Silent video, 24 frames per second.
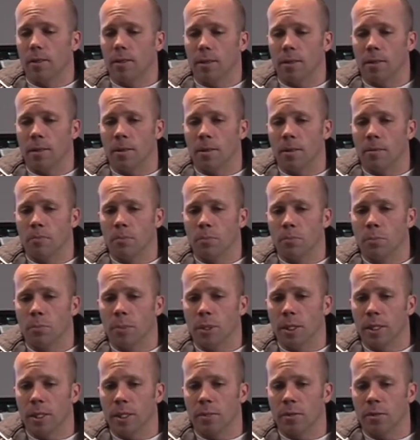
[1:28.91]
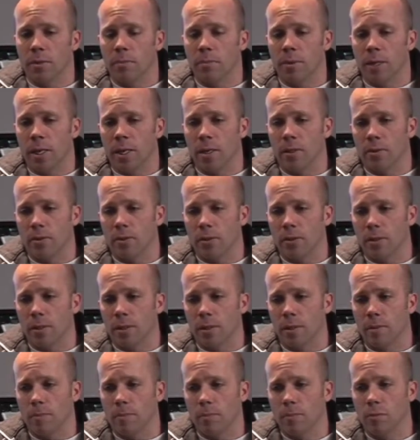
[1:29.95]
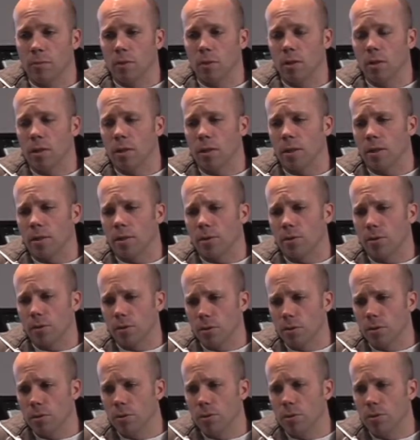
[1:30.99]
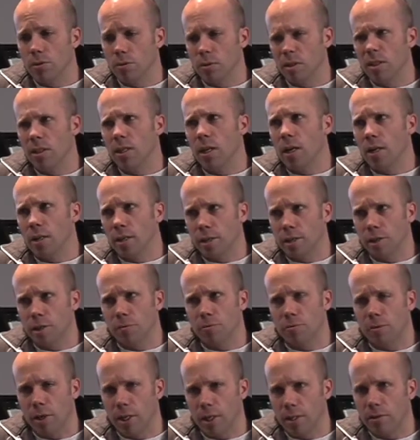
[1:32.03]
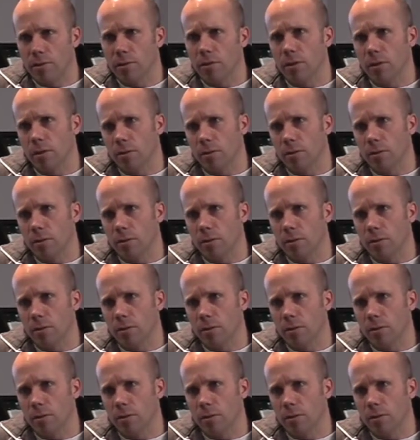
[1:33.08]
But it's about two youngish friends.